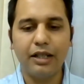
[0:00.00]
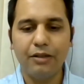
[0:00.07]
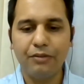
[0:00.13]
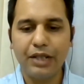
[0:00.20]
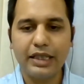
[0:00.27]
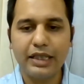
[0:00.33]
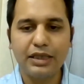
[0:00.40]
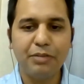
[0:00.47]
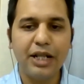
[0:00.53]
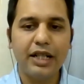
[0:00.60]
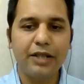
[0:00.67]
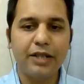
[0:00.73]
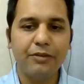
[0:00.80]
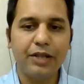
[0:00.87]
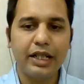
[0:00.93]
we can
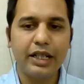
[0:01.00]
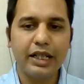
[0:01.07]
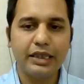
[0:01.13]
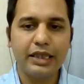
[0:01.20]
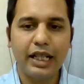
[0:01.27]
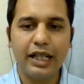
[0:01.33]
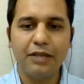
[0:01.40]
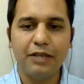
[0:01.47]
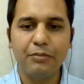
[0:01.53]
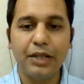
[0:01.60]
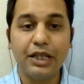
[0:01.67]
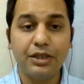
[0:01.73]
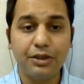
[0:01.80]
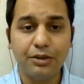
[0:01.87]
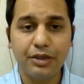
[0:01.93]
spread awareness and
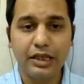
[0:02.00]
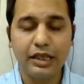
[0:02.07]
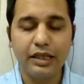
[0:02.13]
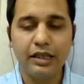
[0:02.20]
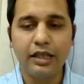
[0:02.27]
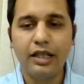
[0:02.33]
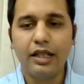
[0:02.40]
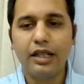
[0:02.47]
make sure the